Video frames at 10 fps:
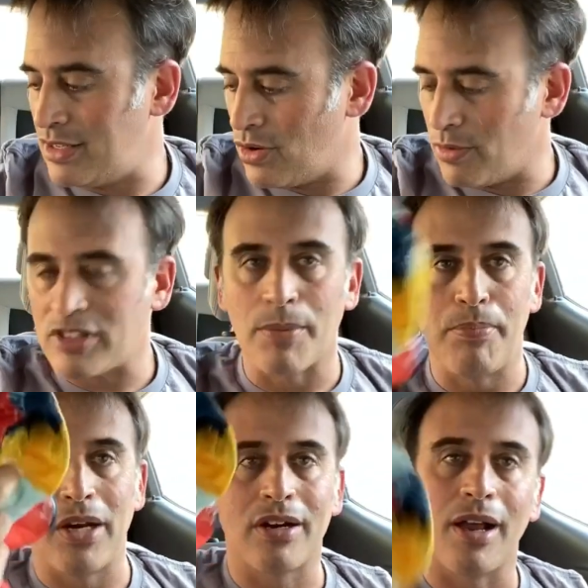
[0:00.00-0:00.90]
or some
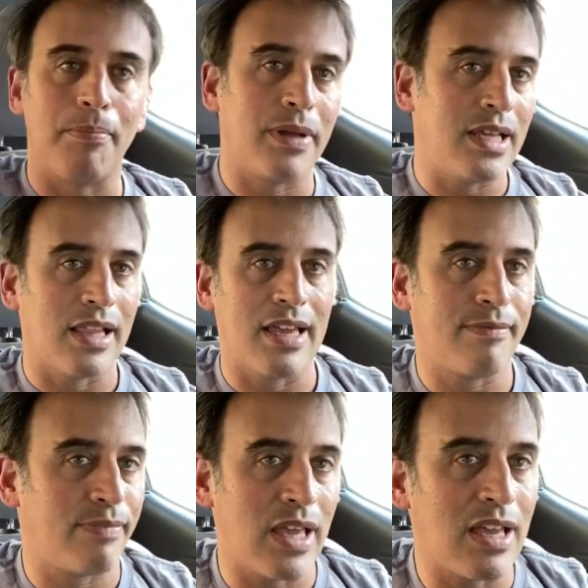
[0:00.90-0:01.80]
beer company like
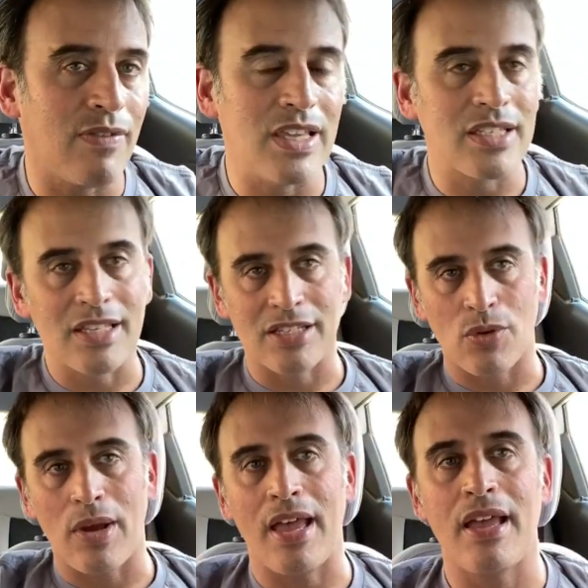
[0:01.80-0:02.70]
they give these things
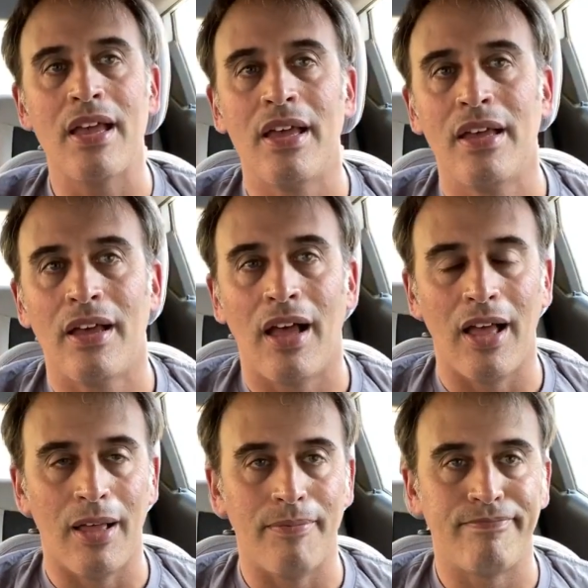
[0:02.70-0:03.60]
away
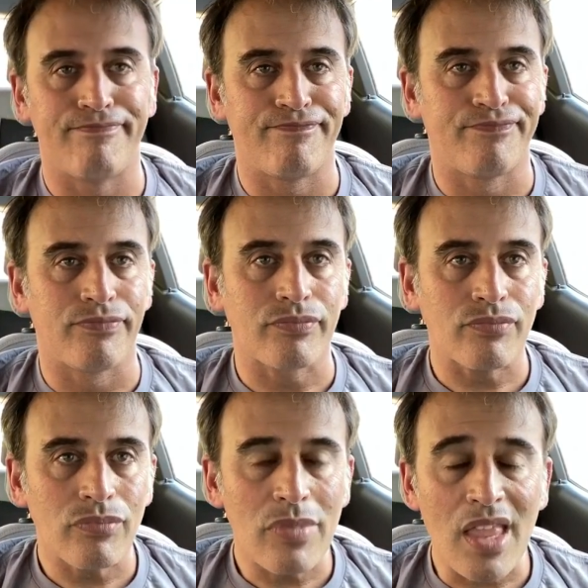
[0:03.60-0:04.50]
um,
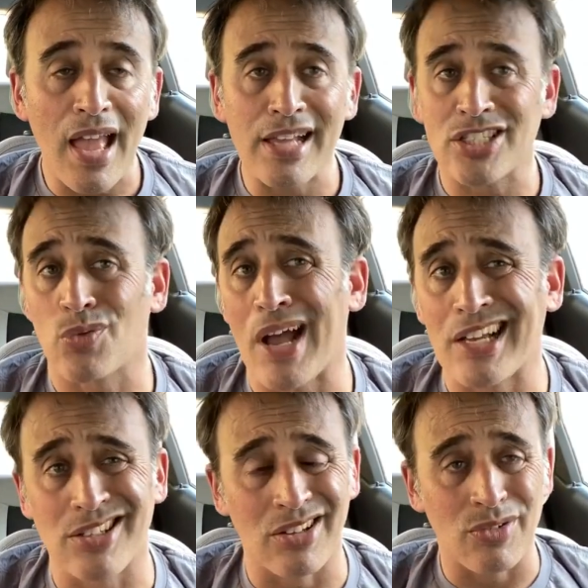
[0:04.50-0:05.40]
as
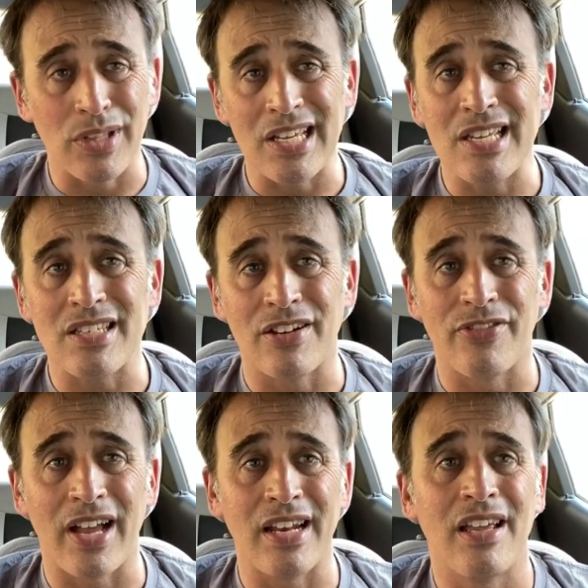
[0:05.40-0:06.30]
swag so they're really easy to
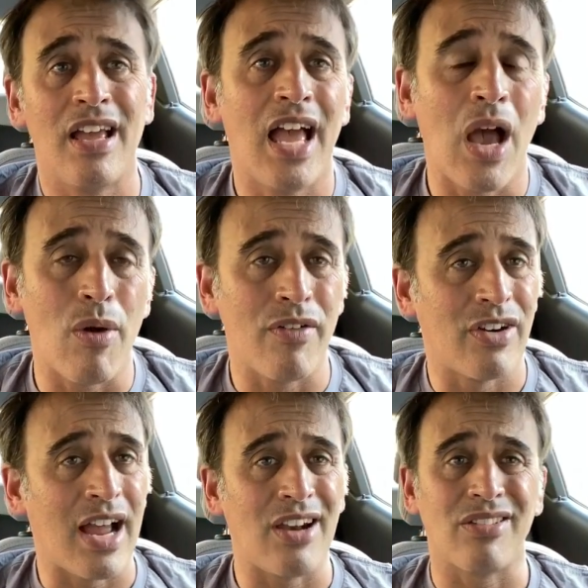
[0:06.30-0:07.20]
find
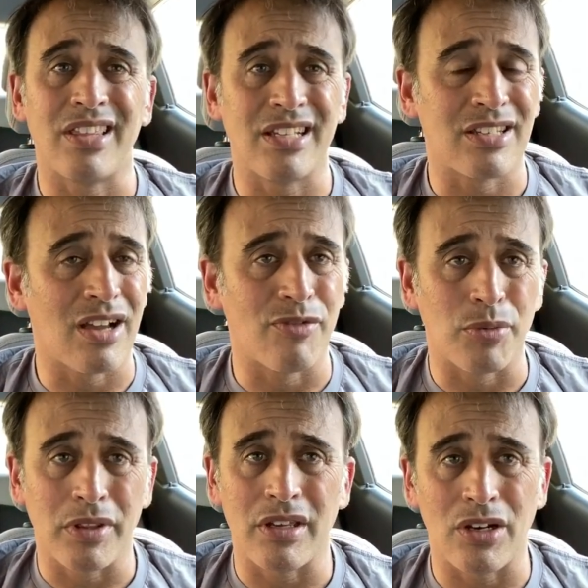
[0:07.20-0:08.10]
however I don't think it's a
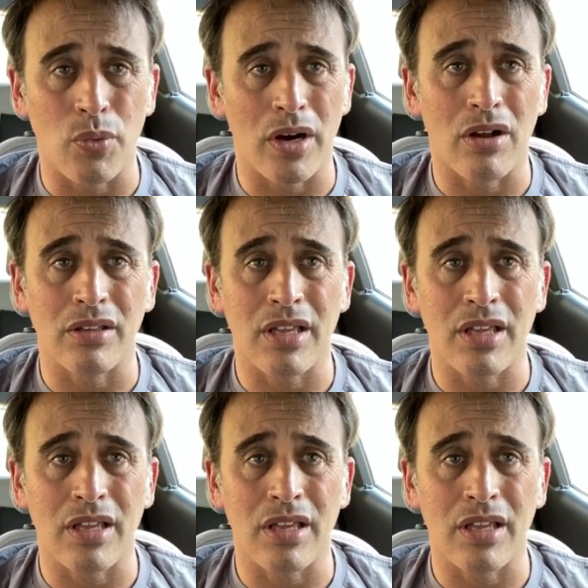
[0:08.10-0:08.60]
comfortable thing to wear all